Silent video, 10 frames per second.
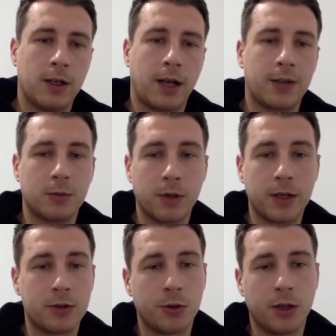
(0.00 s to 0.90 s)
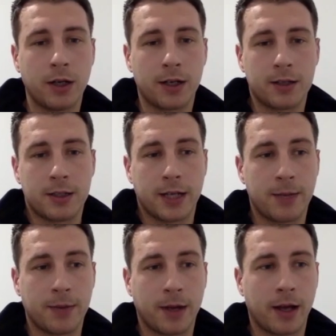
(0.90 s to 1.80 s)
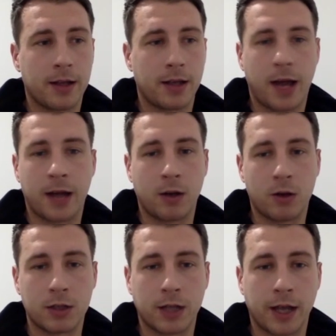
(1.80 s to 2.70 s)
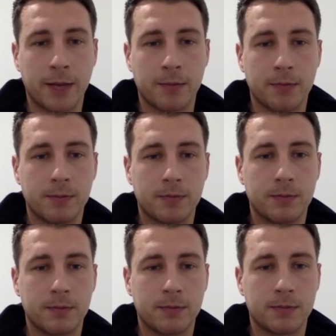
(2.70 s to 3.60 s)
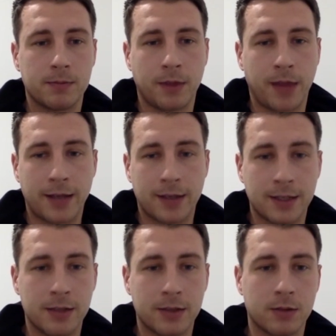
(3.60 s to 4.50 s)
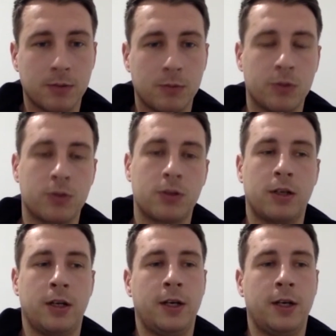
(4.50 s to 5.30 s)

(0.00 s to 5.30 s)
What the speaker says: and to win 2-0 against a team that hadn't lost a game that season was